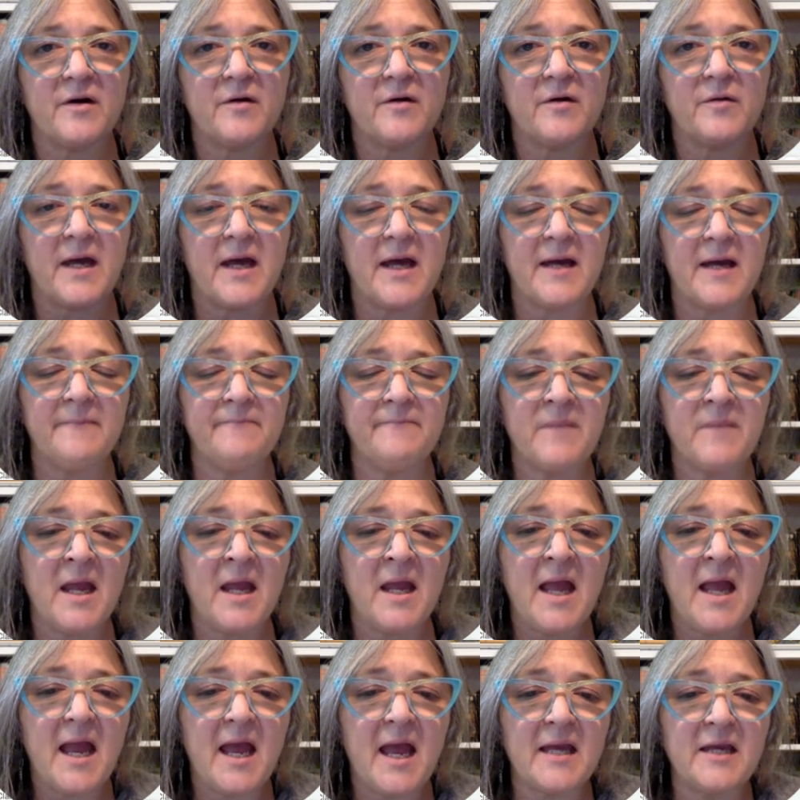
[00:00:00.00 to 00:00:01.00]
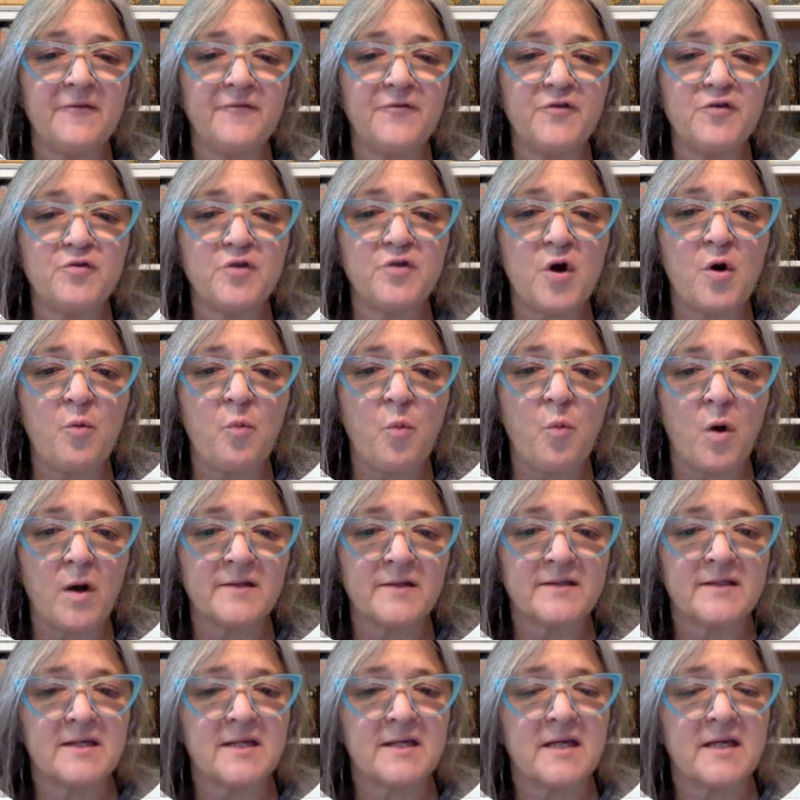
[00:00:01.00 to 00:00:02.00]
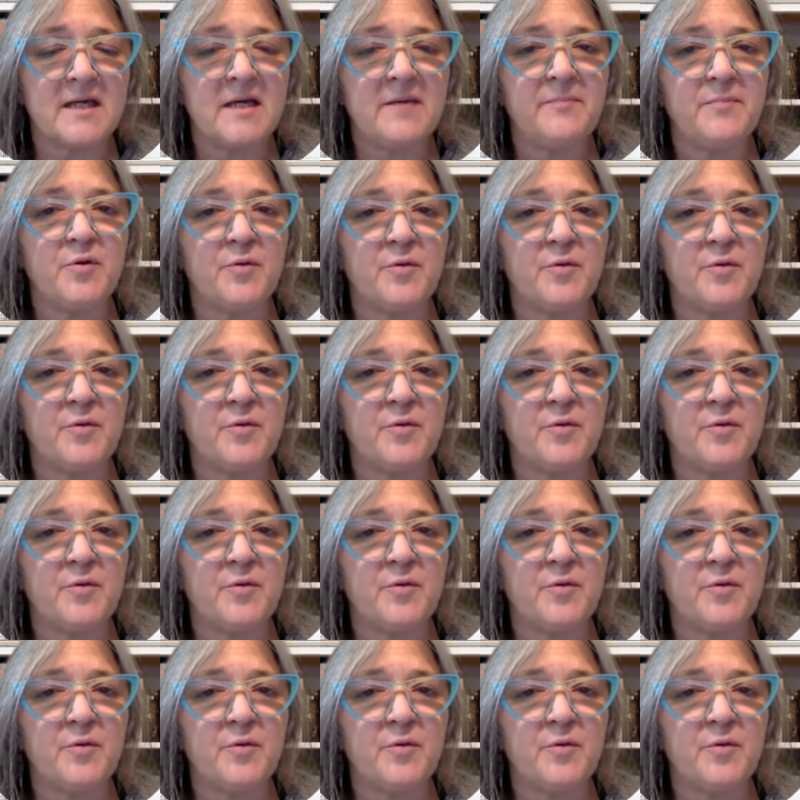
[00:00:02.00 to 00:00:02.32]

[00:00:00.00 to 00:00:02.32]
Okay? And if you don't want to keep